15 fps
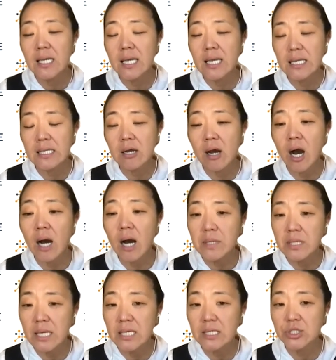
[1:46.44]
in
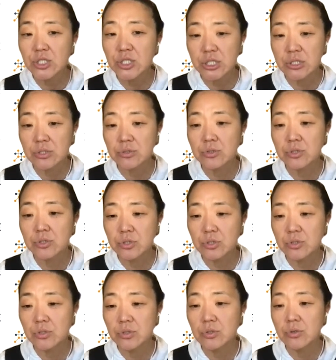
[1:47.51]
combination
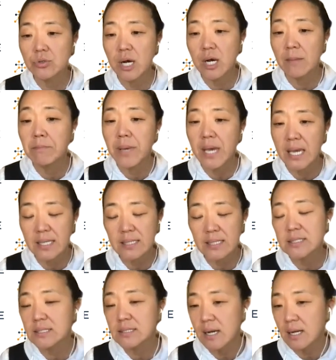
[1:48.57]
to
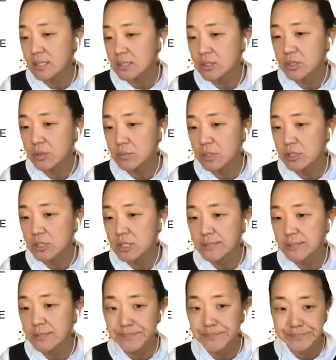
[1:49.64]
abate solid
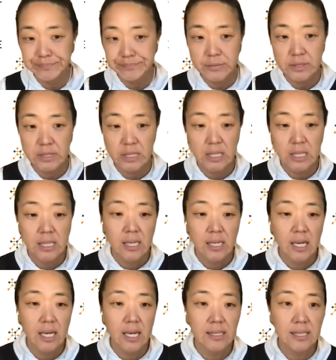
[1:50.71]
tumors.
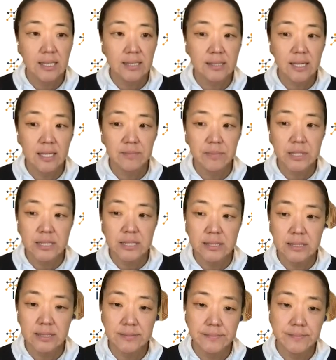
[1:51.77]
Next slide, please.